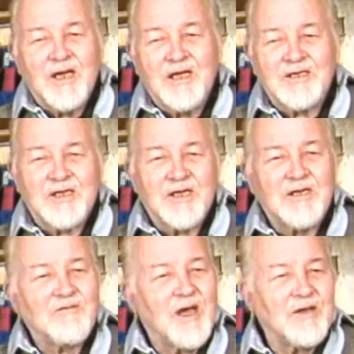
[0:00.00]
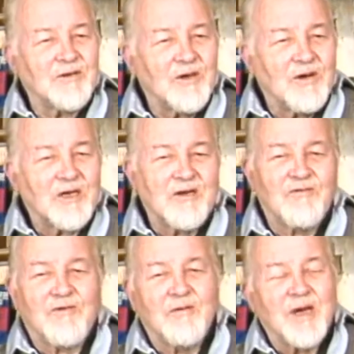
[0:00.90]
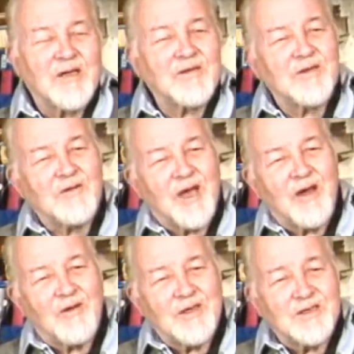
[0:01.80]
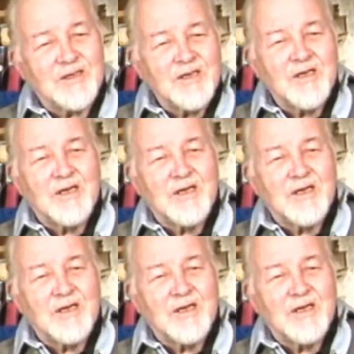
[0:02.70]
and sitting around talking for about 2 hours